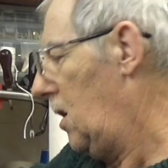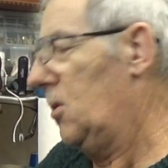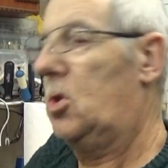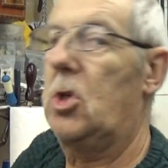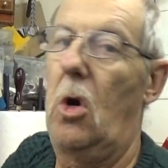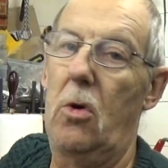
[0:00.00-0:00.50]

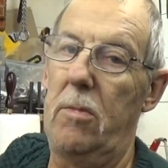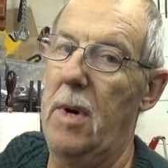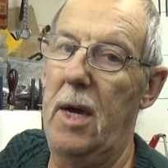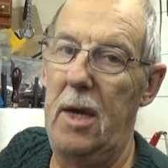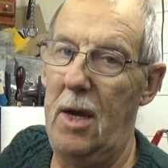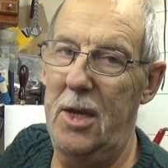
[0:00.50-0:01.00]
Sorry
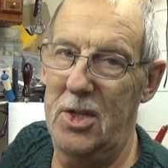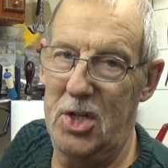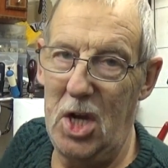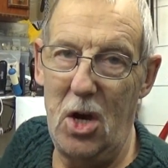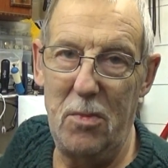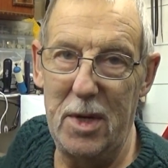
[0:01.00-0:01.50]
mate,
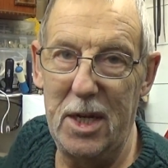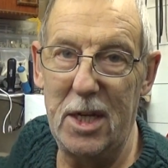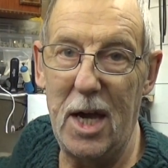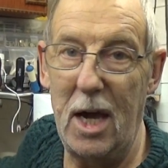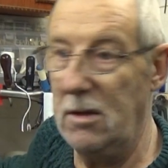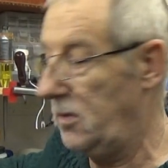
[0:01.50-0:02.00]
so many
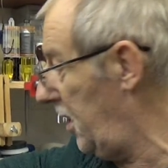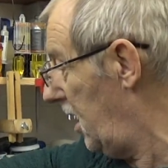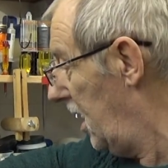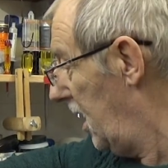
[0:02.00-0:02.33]
names, but